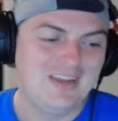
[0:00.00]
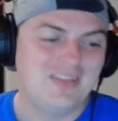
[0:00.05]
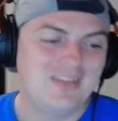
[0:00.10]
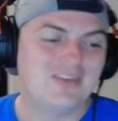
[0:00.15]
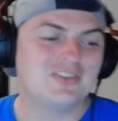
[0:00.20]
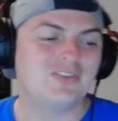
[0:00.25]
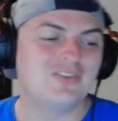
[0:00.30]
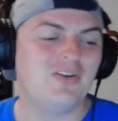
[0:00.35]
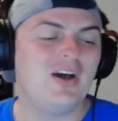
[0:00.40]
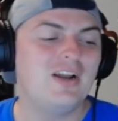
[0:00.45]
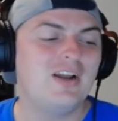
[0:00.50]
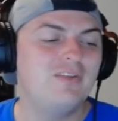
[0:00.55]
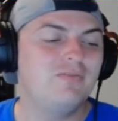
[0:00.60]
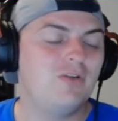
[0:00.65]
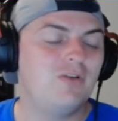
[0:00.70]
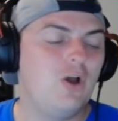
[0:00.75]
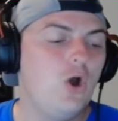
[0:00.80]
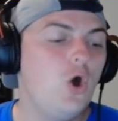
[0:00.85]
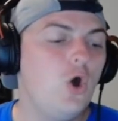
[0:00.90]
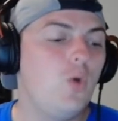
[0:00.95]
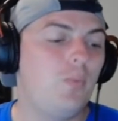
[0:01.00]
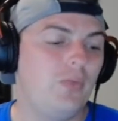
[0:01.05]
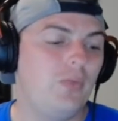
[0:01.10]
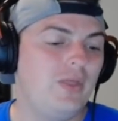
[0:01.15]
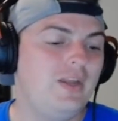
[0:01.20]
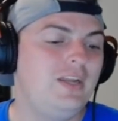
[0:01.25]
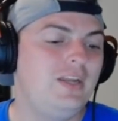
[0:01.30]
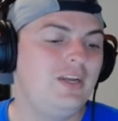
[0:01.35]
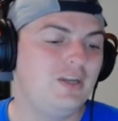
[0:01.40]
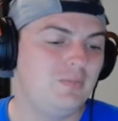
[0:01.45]
there's a lot of
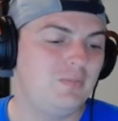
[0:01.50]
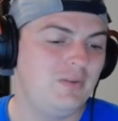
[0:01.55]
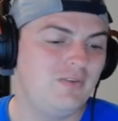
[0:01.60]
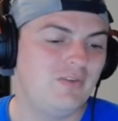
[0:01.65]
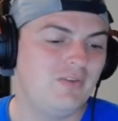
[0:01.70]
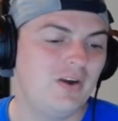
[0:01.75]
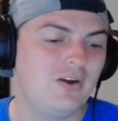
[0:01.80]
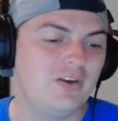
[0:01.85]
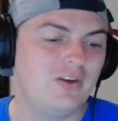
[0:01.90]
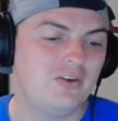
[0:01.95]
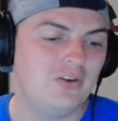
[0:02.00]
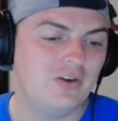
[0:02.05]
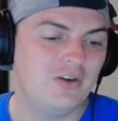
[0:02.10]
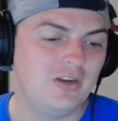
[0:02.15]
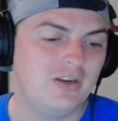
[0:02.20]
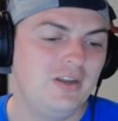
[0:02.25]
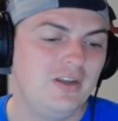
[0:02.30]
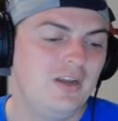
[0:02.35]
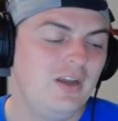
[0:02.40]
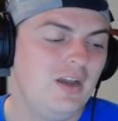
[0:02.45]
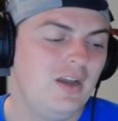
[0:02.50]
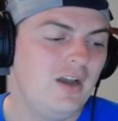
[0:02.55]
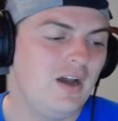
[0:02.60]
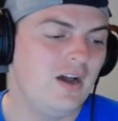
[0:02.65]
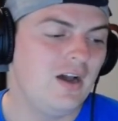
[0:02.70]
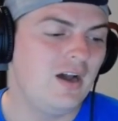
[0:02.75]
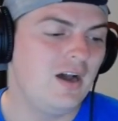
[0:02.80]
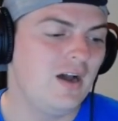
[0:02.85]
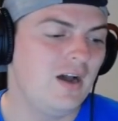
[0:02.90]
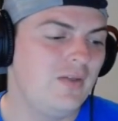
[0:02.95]
hope that he could be very good
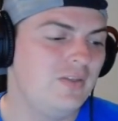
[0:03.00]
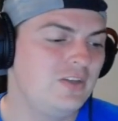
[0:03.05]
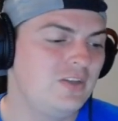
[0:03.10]
uh,